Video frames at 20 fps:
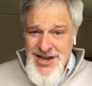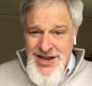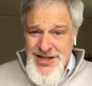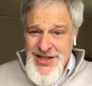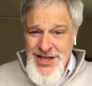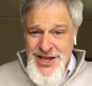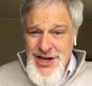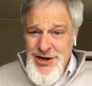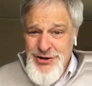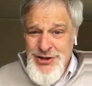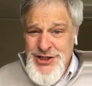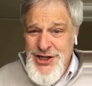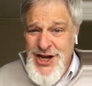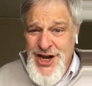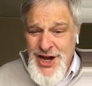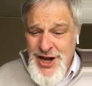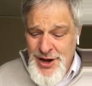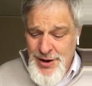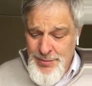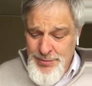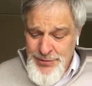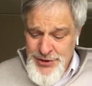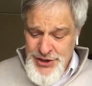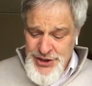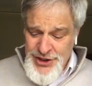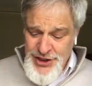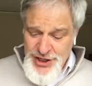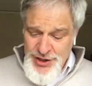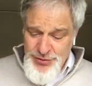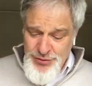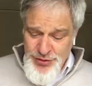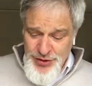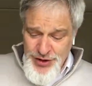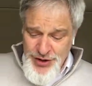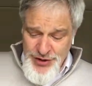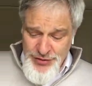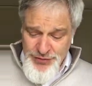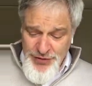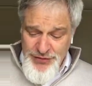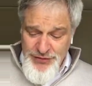In the years to come, she
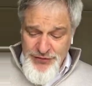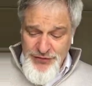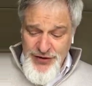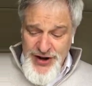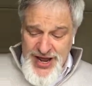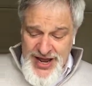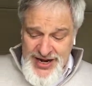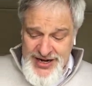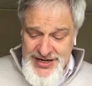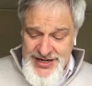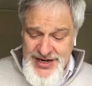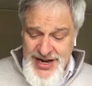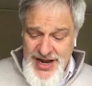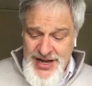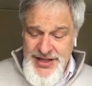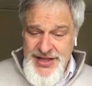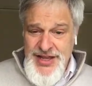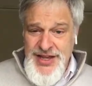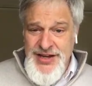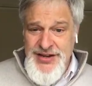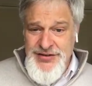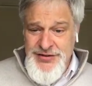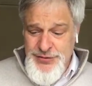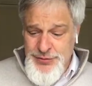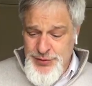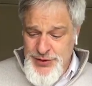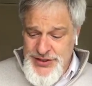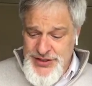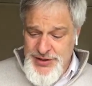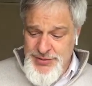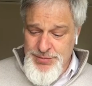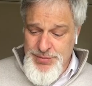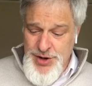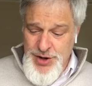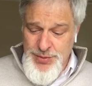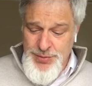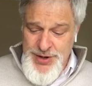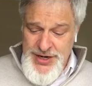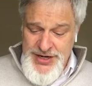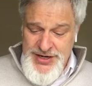would reflect on the exquisite
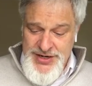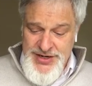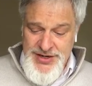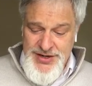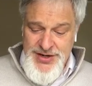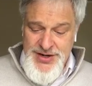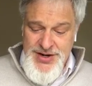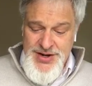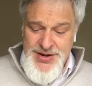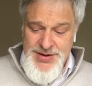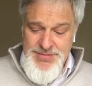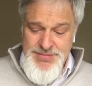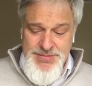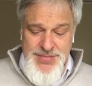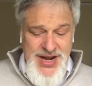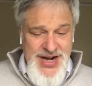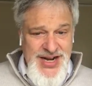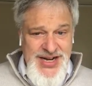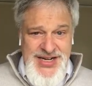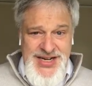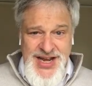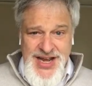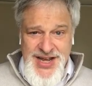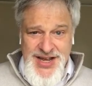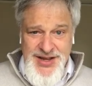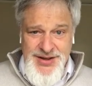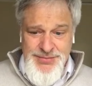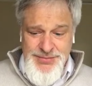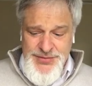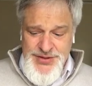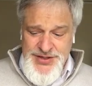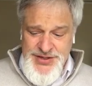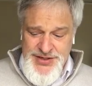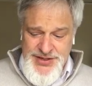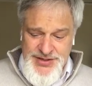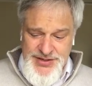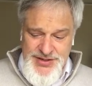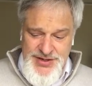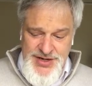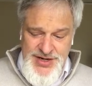moment many
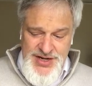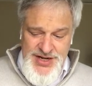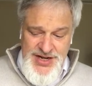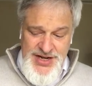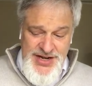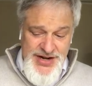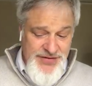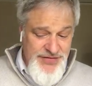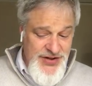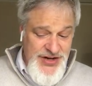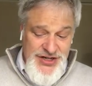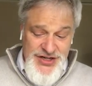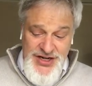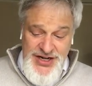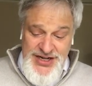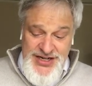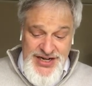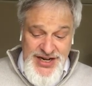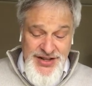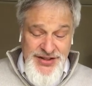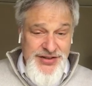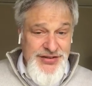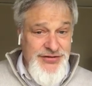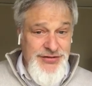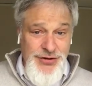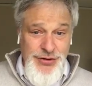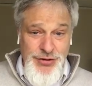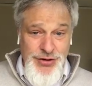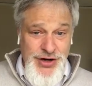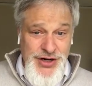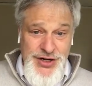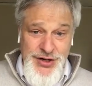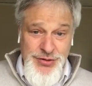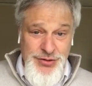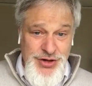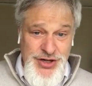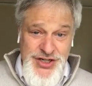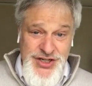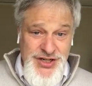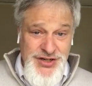times, and eventually tell the story to
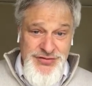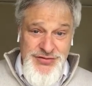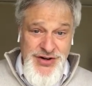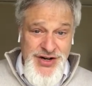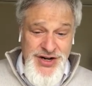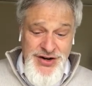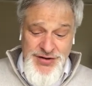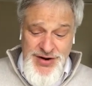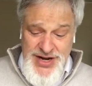her children and